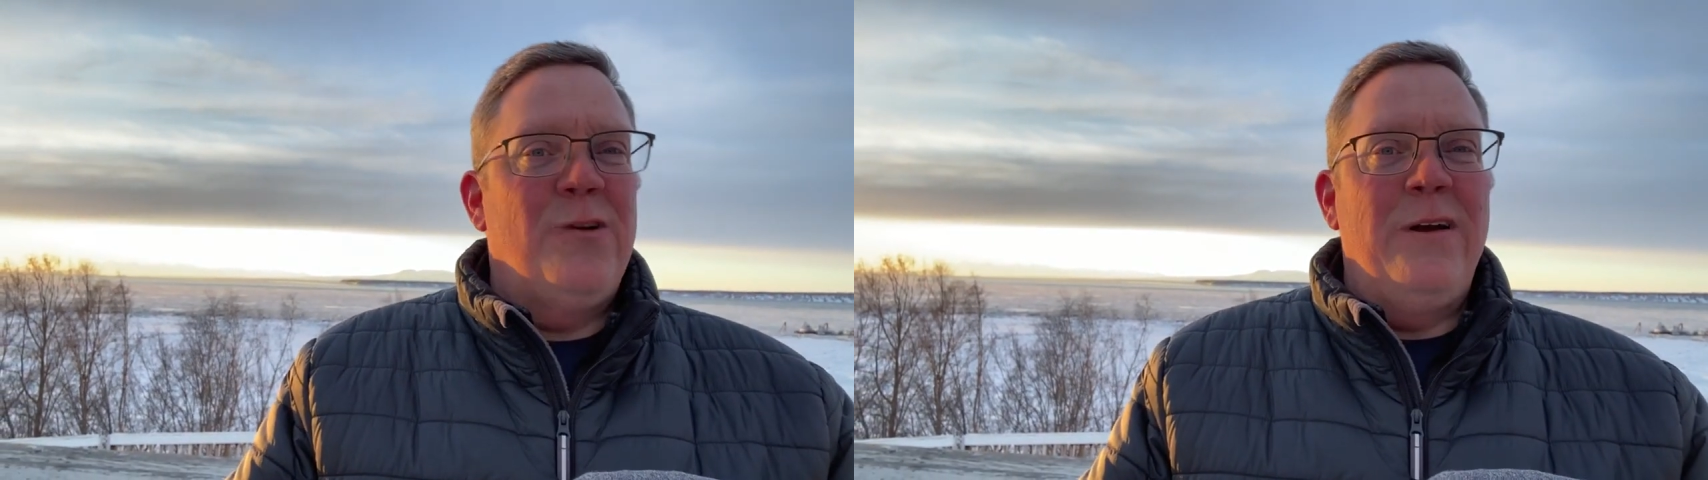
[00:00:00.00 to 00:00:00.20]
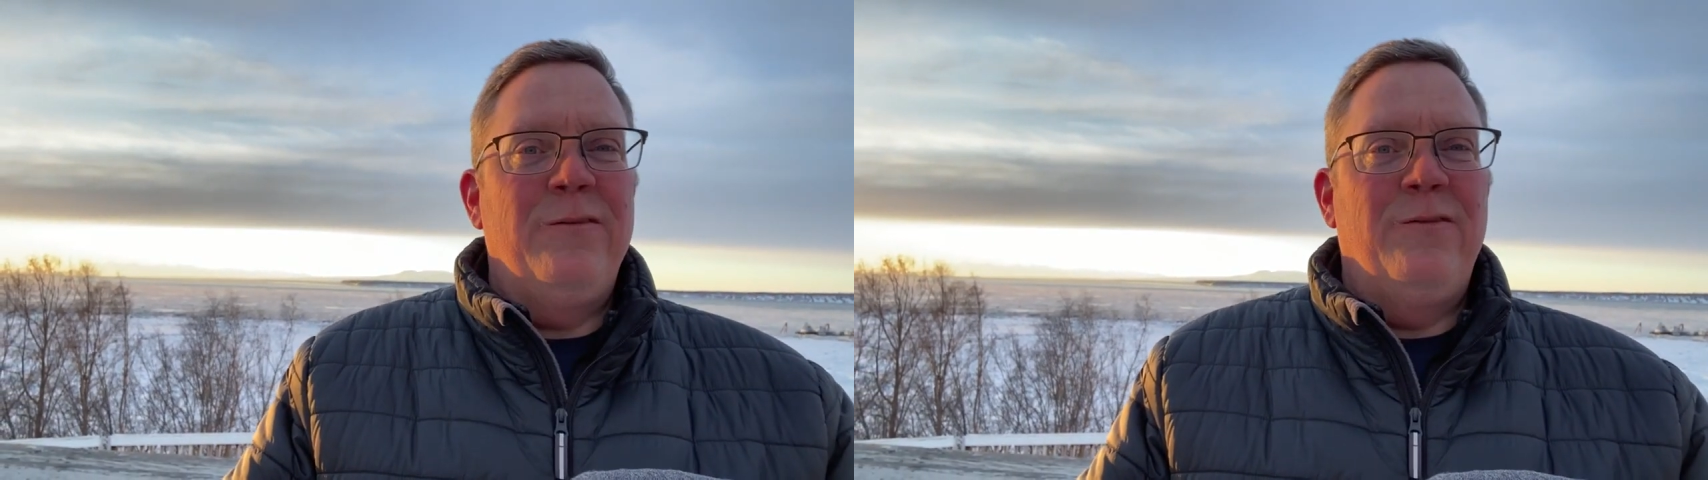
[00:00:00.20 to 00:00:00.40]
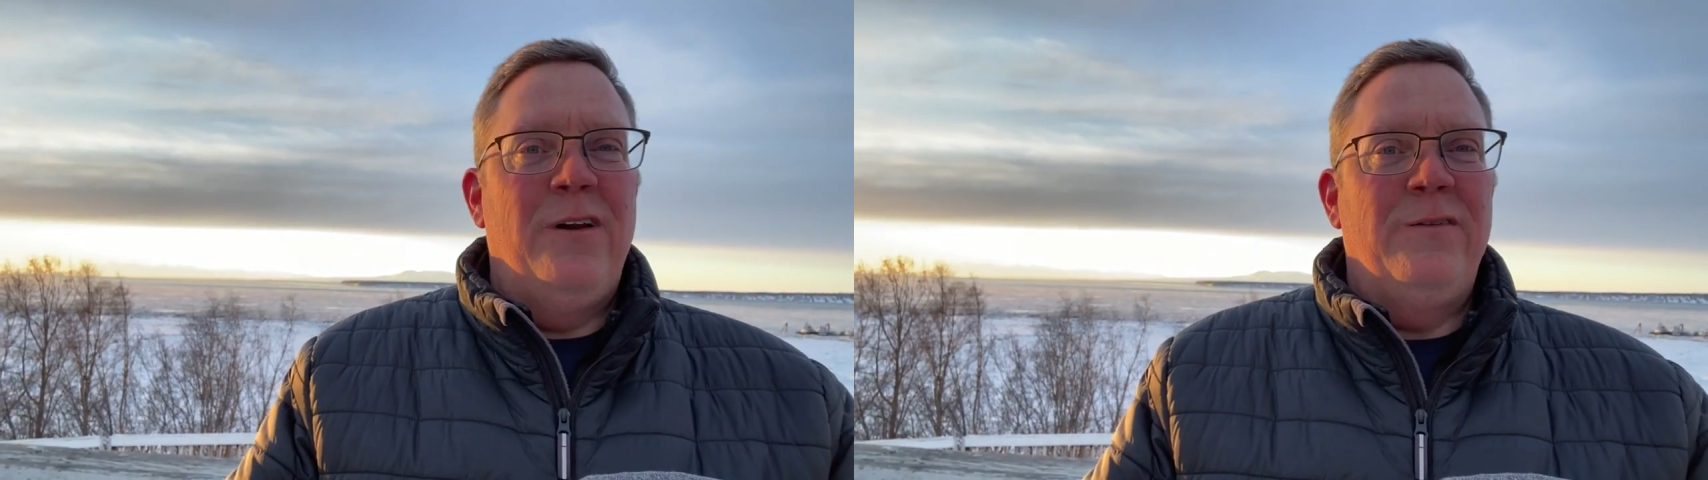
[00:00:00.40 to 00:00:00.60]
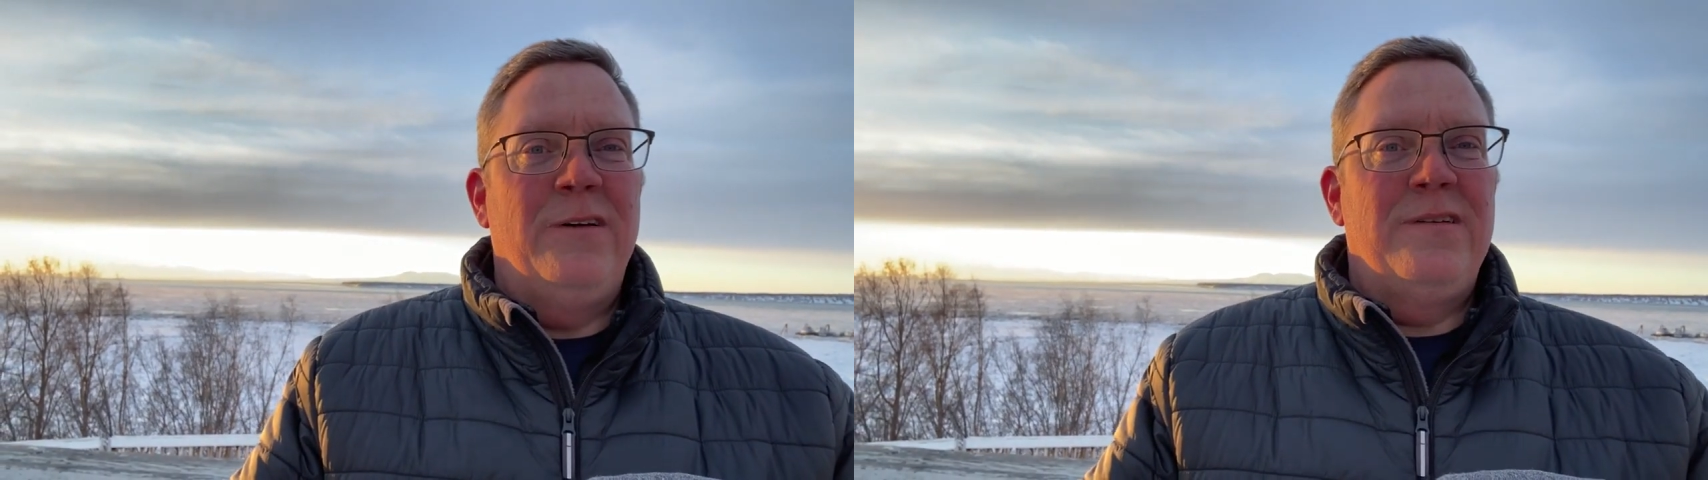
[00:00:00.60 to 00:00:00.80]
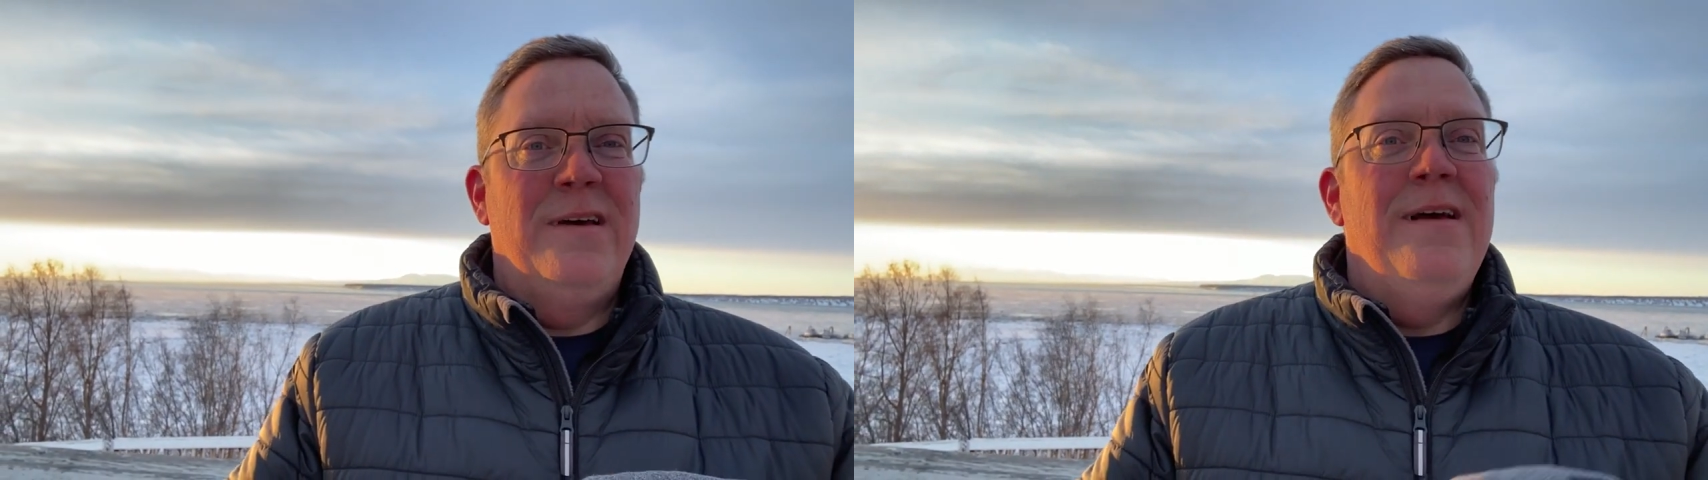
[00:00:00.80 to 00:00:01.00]
right in front of
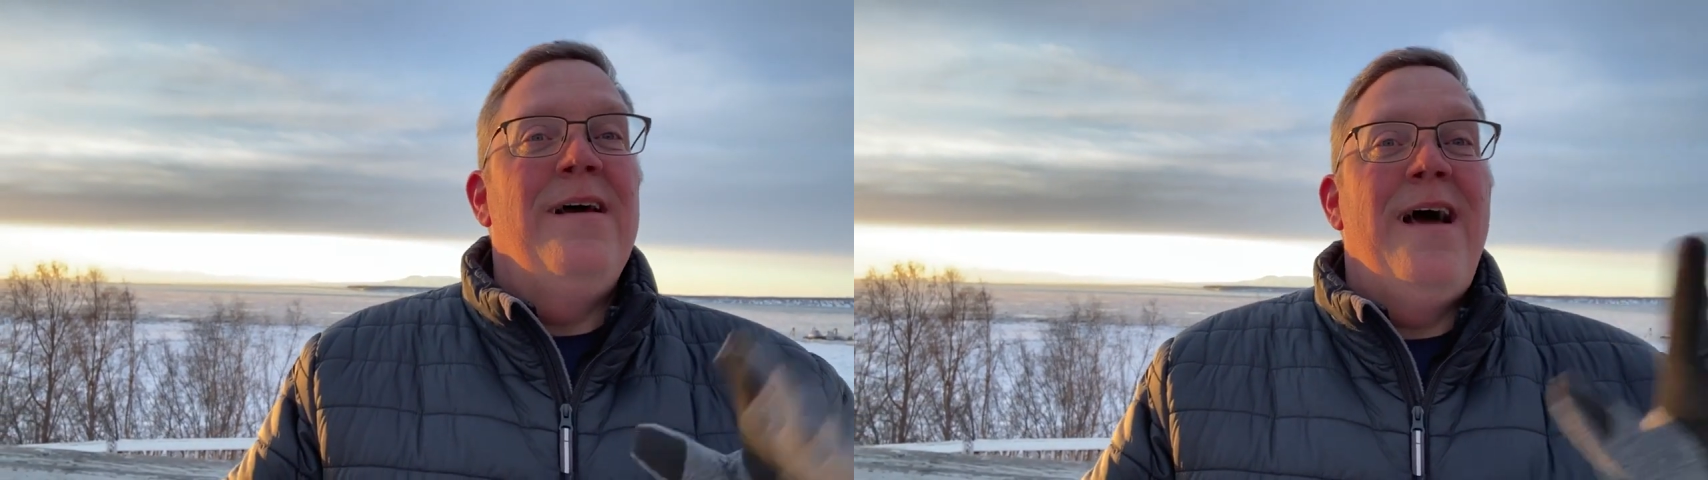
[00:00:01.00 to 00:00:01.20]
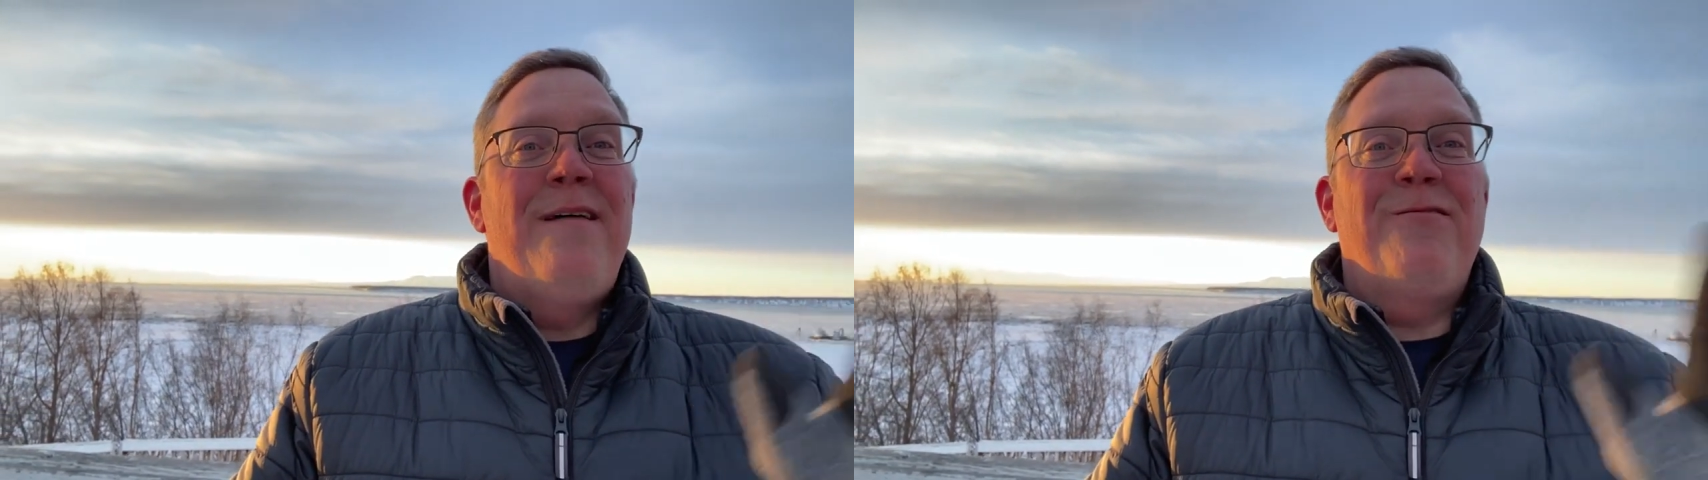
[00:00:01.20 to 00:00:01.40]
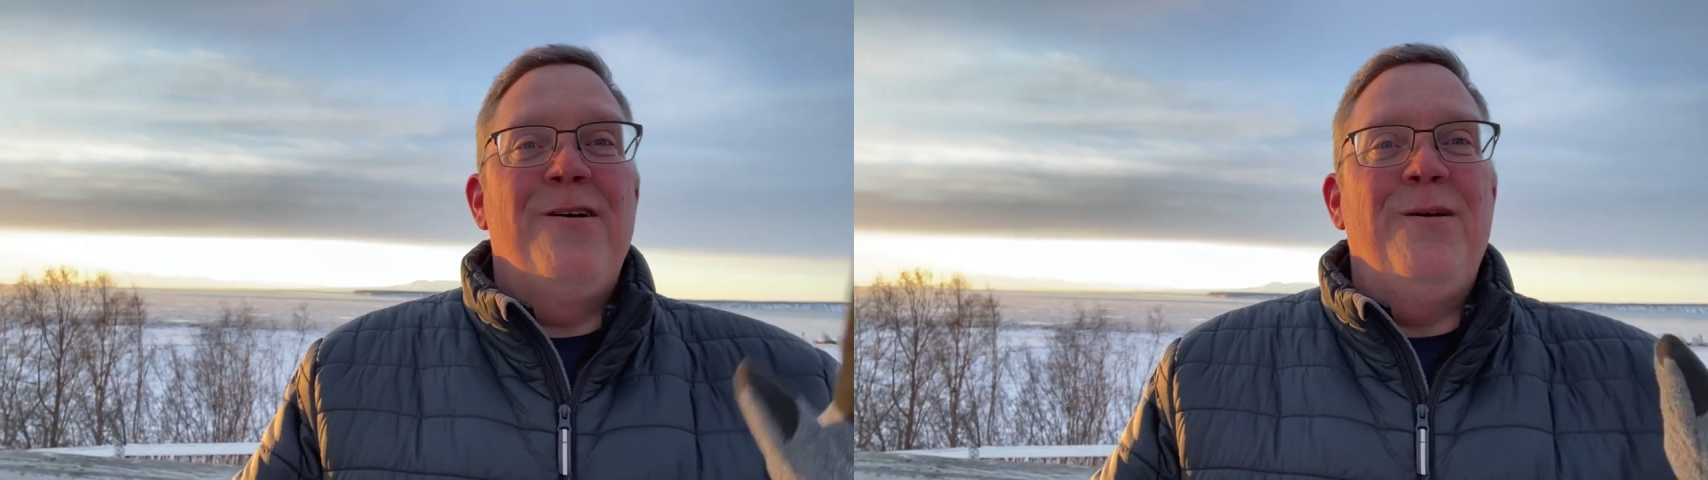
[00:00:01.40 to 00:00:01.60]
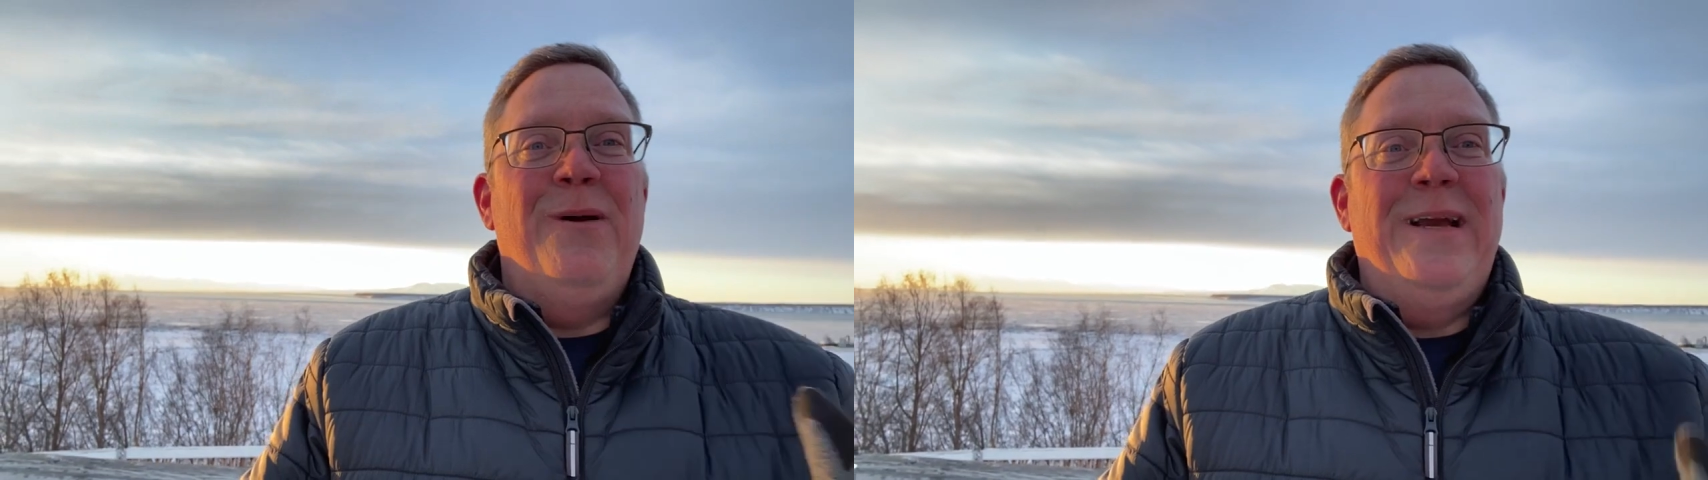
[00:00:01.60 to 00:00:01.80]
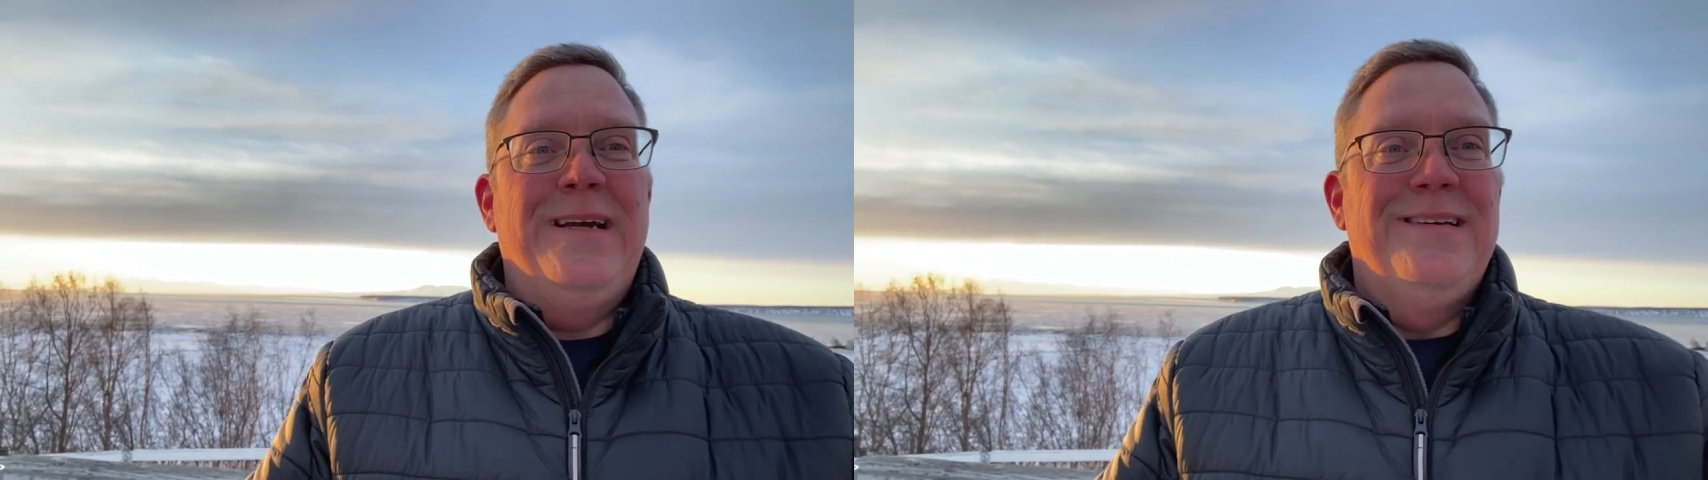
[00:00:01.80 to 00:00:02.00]
us. Have a great week.